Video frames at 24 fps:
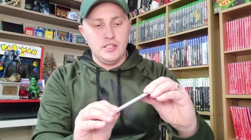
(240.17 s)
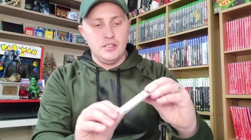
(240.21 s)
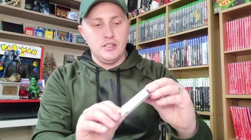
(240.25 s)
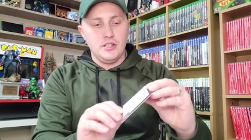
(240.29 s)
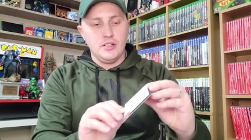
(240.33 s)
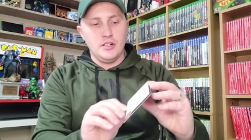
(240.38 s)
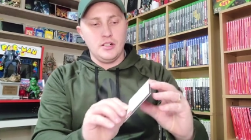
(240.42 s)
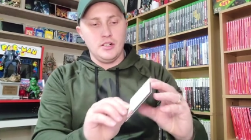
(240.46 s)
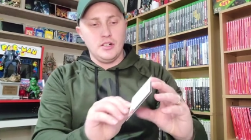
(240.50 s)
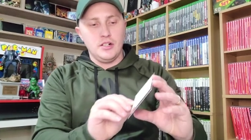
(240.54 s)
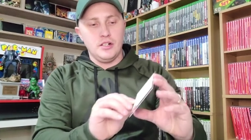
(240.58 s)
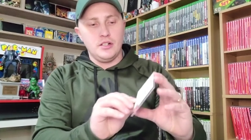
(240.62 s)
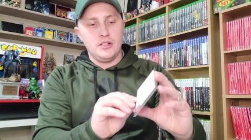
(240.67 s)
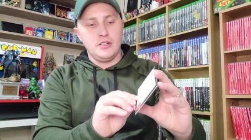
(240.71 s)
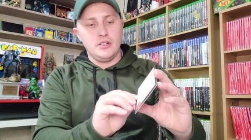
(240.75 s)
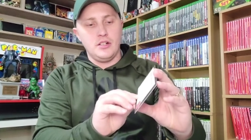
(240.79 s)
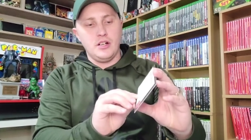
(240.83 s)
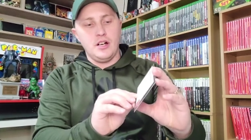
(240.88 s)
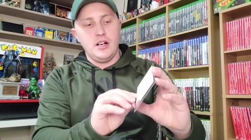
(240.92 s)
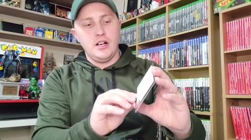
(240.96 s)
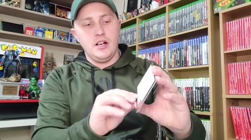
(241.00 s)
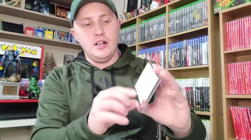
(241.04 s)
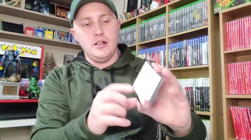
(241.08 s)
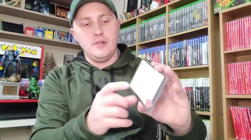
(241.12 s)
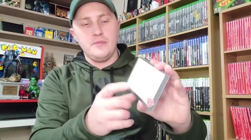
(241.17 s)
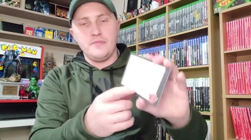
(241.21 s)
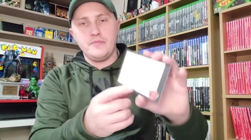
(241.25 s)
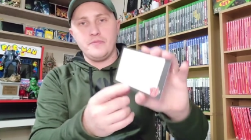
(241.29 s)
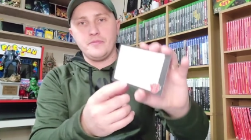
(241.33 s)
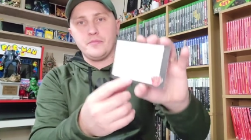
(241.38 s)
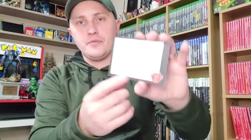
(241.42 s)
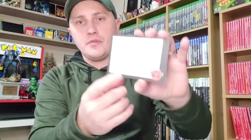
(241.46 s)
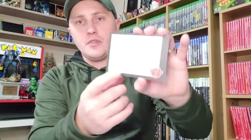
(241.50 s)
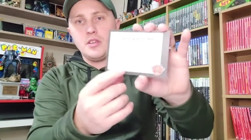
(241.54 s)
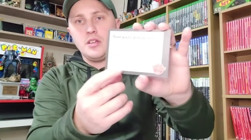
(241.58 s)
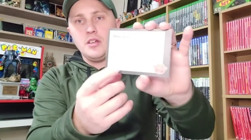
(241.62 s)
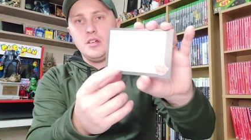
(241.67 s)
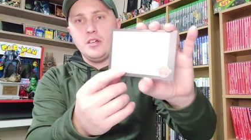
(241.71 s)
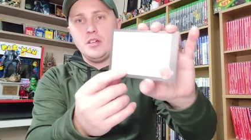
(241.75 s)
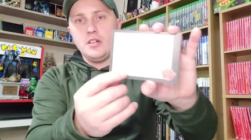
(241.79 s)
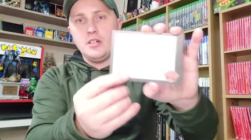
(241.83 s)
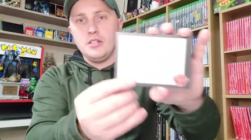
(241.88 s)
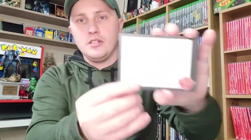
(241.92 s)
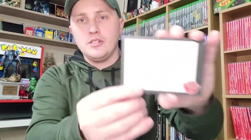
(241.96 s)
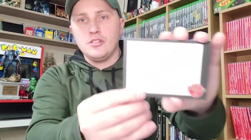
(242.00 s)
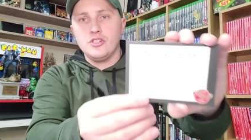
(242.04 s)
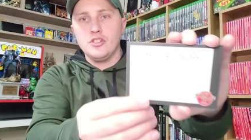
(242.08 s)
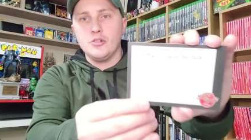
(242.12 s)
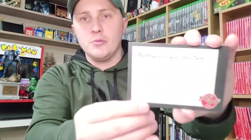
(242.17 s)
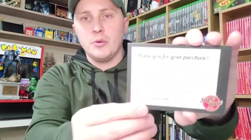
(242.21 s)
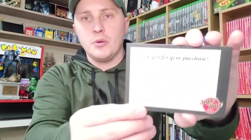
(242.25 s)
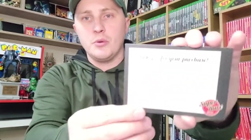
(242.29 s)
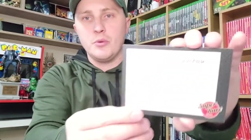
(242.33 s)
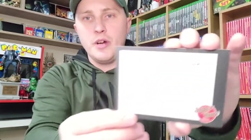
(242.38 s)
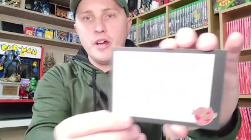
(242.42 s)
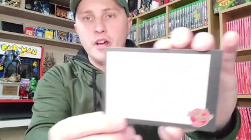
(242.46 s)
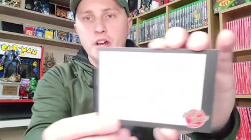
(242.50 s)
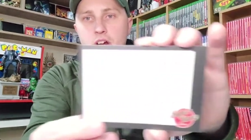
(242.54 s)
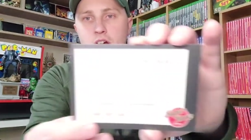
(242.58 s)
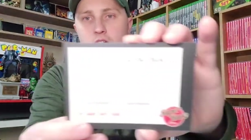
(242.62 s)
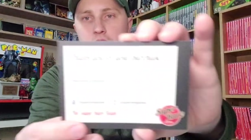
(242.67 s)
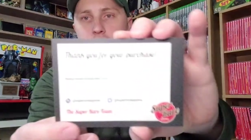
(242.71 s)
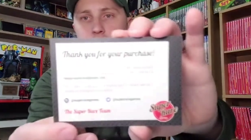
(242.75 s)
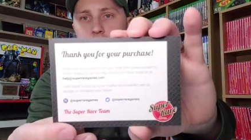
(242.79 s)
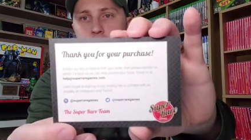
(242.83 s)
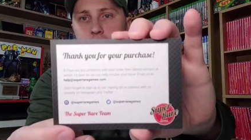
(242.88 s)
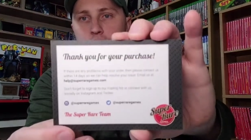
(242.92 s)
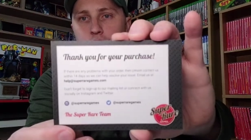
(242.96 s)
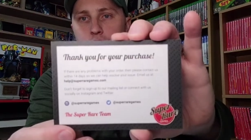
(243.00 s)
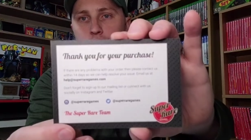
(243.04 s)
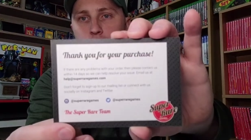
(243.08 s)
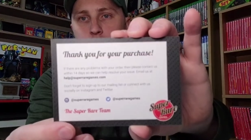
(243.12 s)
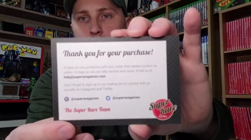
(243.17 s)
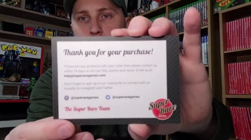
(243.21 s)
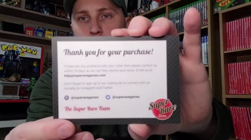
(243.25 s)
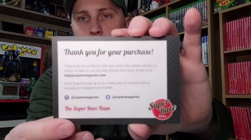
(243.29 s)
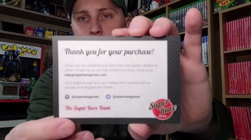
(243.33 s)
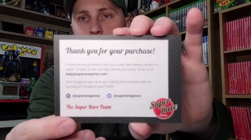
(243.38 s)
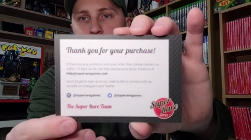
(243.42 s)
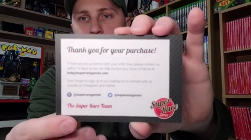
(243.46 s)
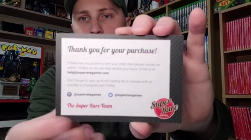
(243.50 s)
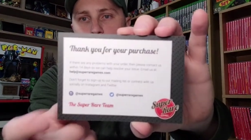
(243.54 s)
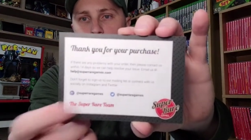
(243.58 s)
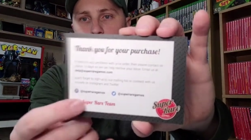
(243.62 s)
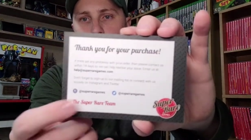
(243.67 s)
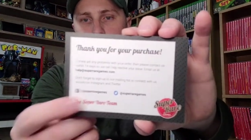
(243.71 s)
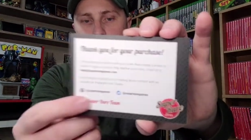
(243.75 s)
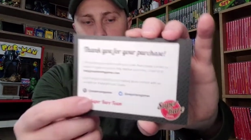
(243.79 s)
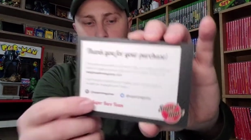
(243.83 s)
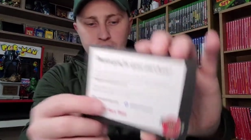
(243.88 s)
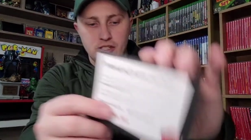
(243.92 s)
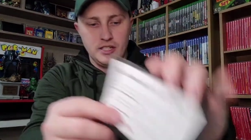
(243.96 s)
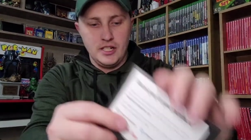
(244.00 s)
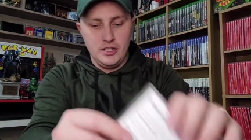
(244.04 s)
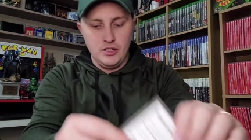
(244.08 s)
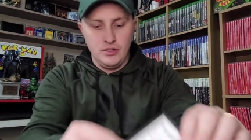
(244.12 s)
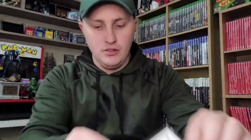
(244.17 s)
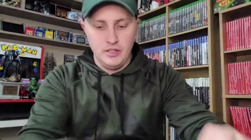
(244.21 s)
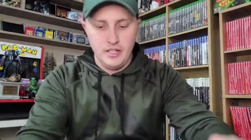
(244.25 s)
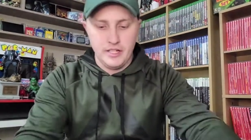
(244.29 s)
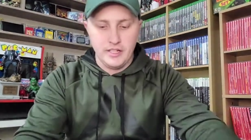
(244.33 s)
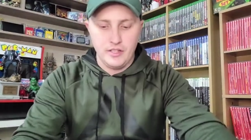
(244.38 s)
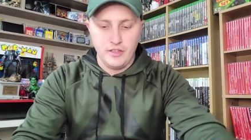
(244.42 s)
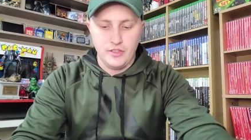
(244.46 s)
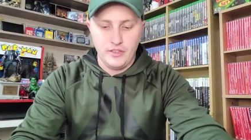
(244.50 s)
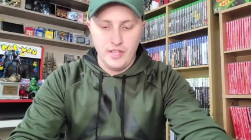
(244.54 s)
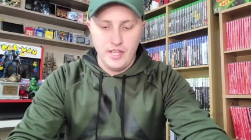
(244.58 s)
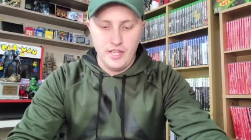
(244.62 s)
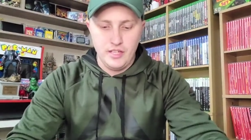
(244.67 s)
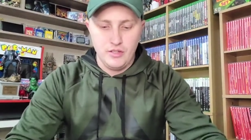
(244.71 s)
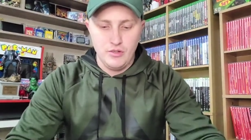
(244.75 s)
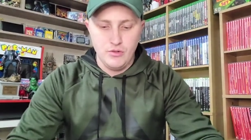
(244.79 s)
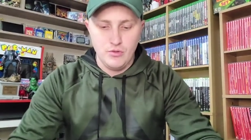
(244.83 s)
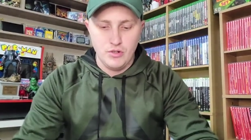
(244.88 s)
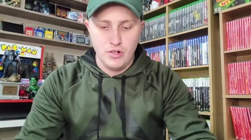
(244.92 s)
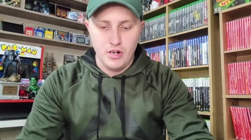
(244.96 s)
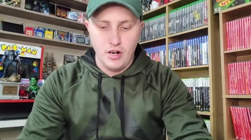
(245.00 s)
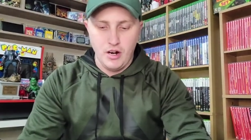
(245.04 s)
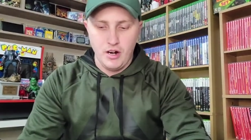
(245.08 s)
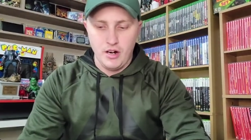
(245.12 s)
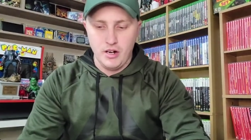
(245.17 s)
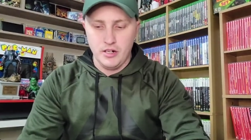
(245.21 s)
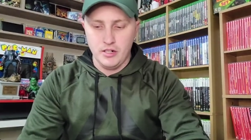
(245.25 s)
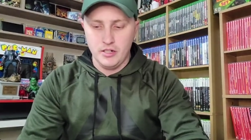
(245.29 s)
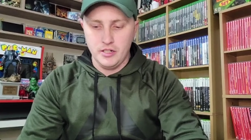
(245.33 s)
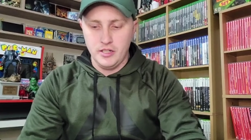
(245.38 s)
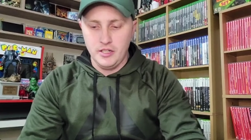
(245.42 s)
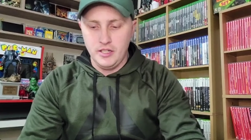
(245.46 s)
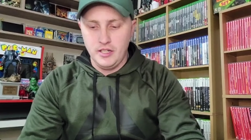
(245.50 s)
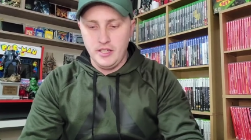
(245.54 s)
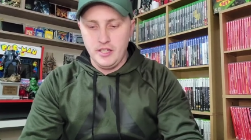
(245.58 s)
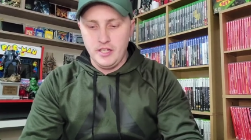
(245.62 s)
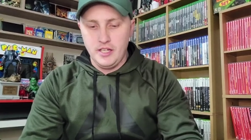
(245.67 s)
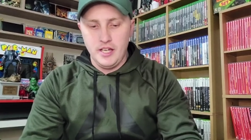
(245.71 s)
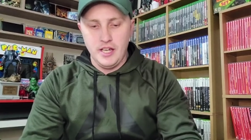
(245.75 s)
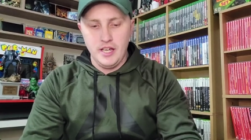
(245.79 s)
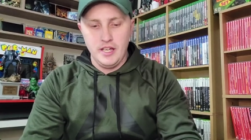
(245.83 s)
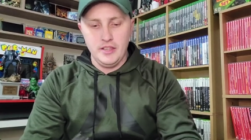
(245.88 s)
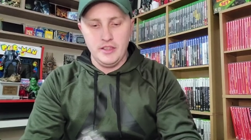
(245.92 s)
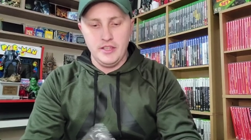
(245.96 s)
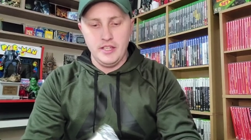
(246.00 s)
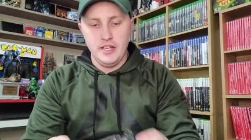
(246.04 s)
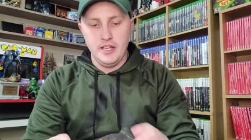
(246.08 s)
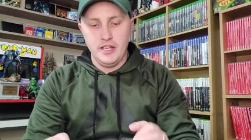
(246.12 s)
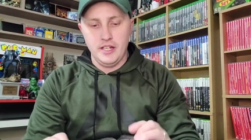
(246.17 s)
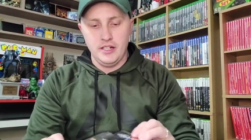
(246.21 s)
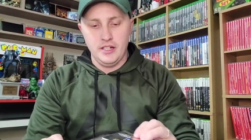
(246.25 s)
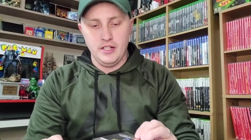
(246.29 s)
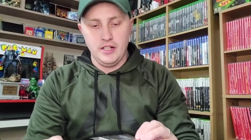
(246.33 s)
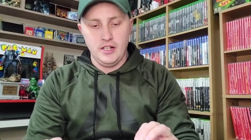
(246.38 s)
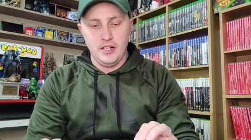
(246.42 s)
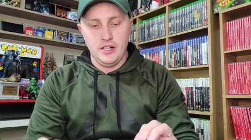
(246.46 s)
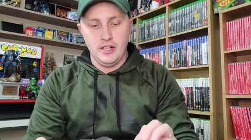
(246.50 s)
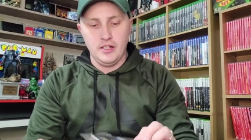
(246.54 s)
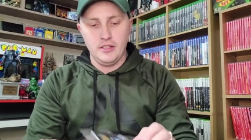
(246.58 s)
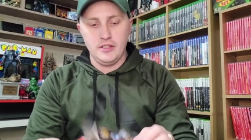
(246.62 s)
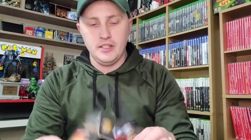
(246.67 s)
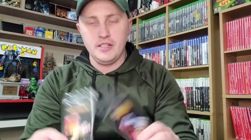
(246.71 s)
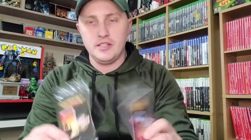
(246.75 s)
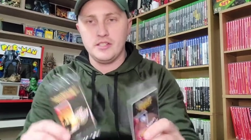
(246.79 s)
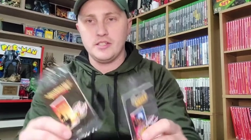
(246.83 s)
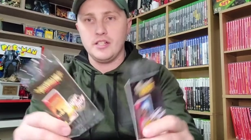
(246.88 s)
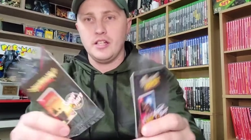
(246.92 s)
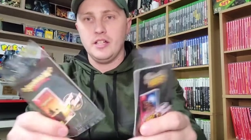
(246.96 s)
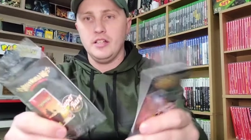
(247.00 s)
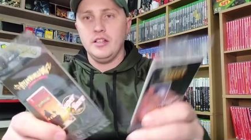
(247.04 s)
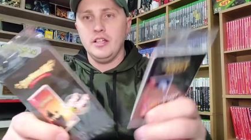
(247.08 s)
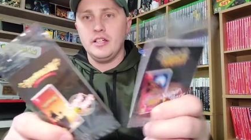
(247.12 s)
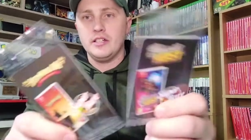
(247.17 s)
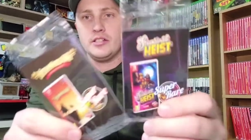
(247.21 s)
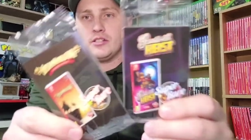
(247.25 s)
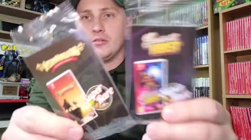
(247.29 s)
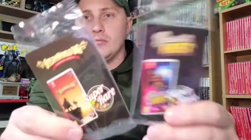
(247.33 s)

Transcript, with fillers: in their uh, super rare, cool fashion, they send you like a thank you card, and then uh, they sent like